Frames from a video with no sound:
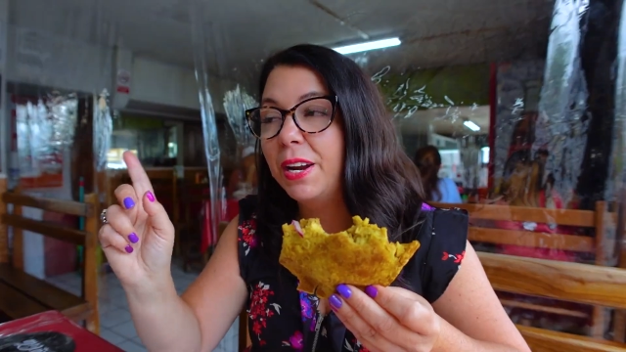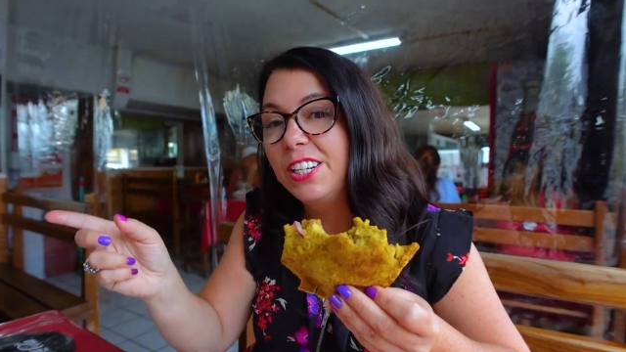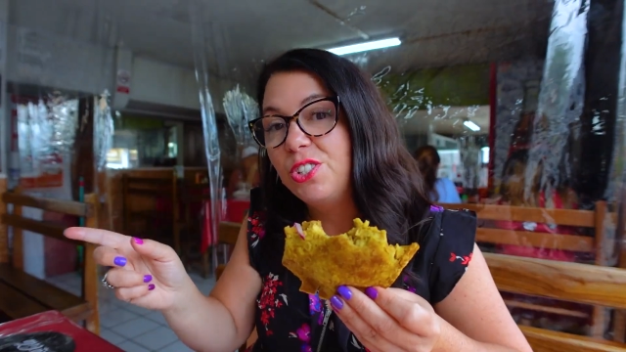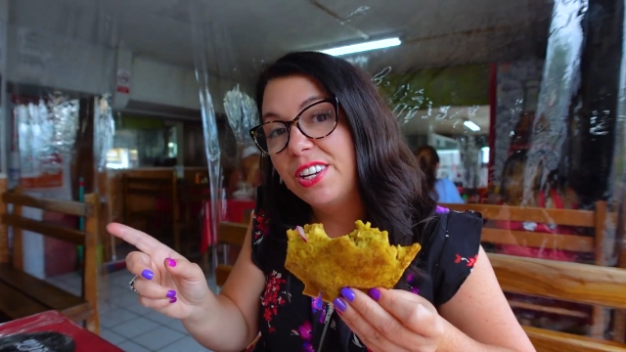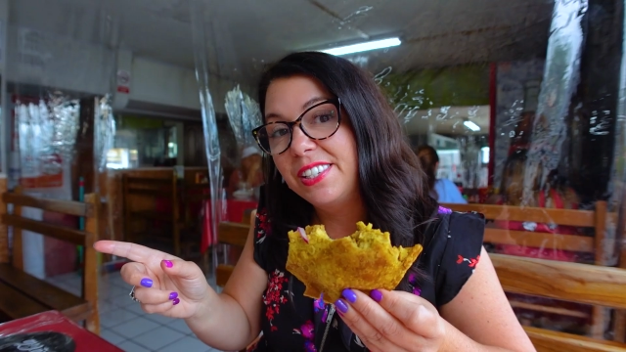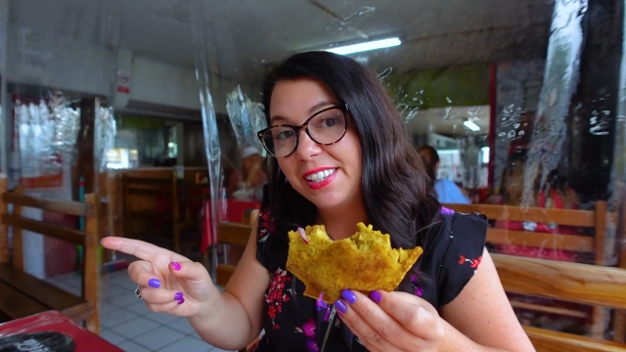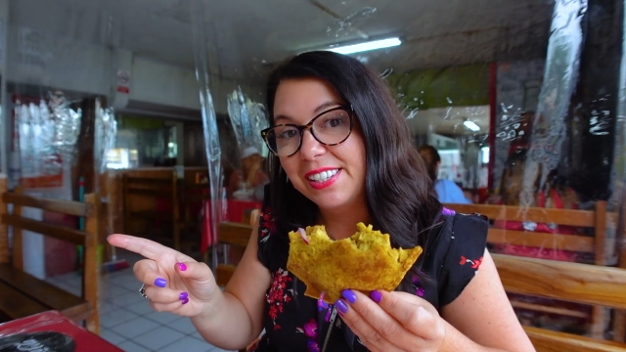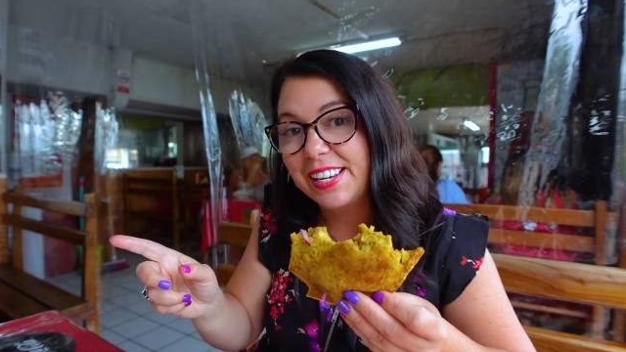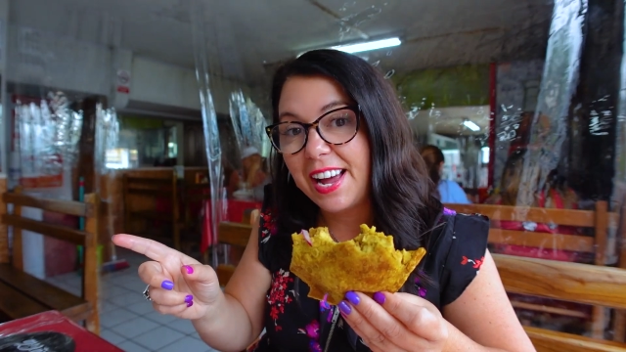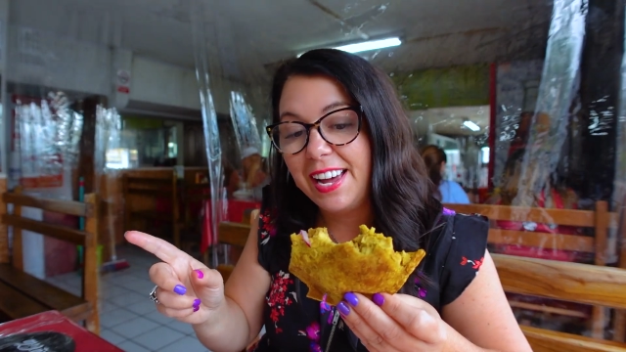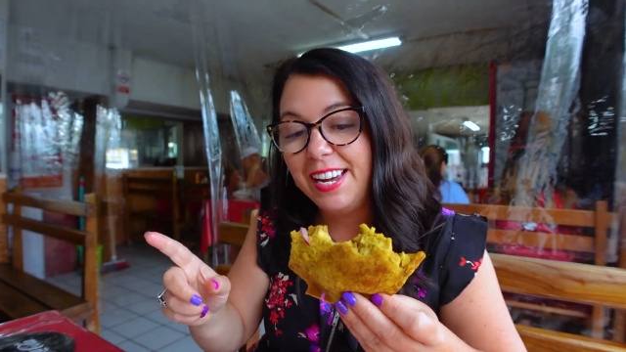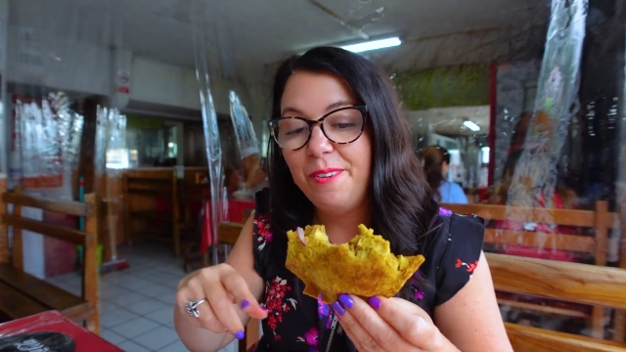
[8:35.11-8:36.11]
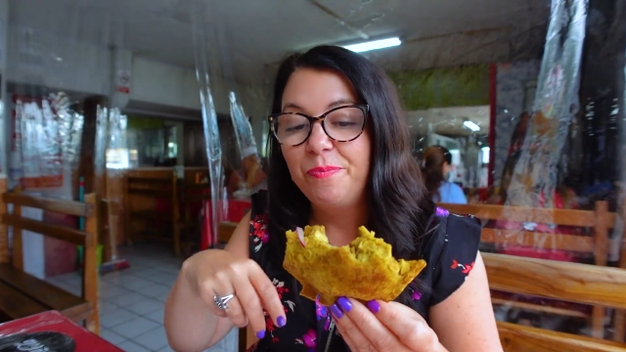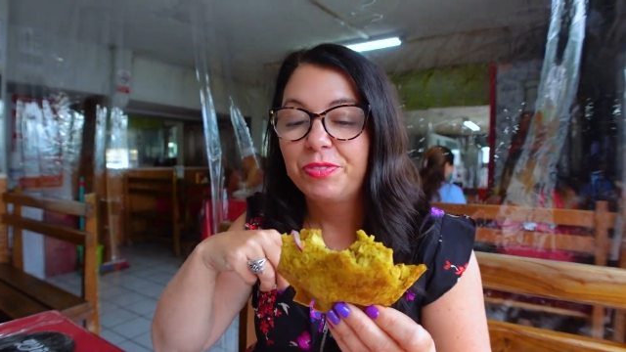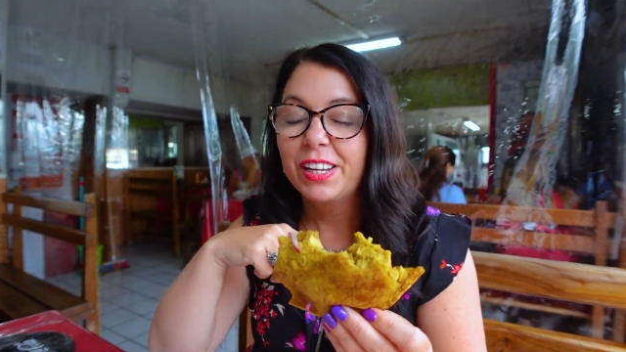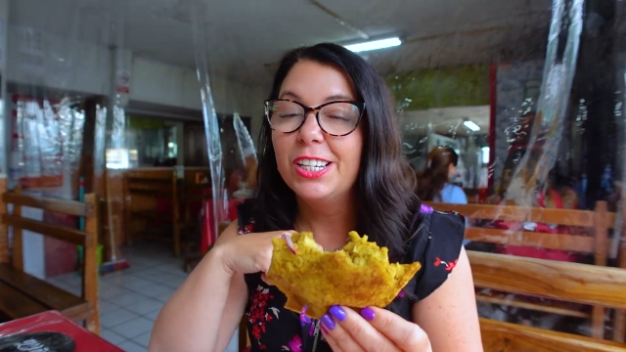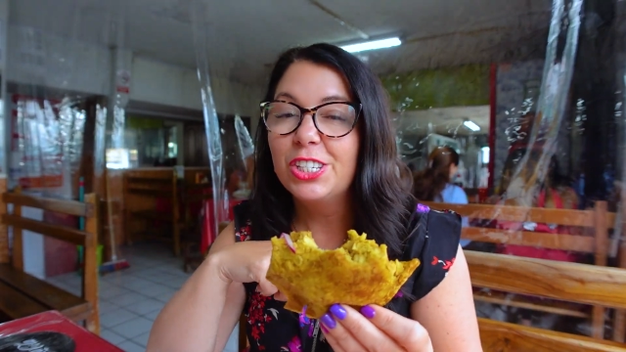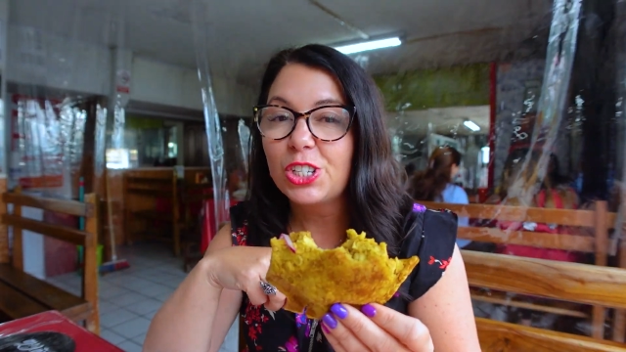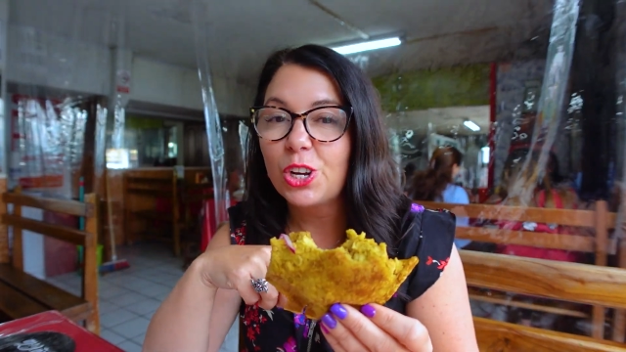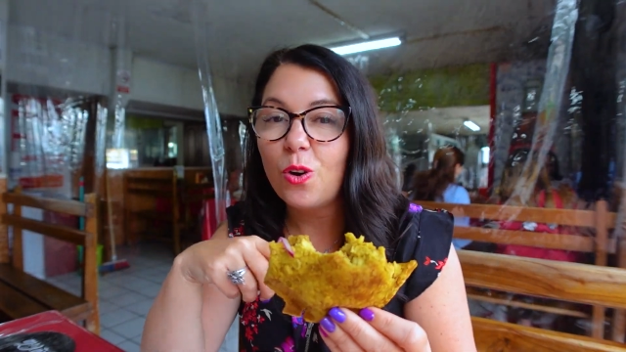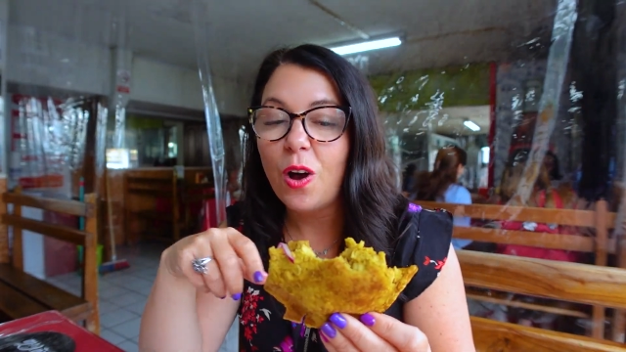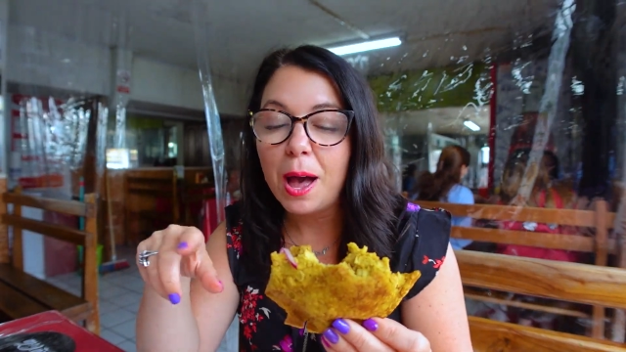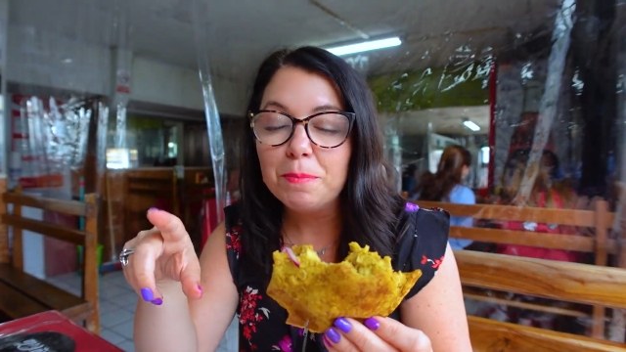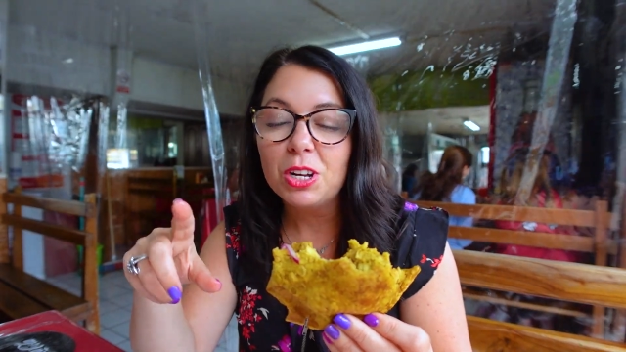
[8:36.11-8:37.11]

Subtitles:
but I trust this guy, and so I'm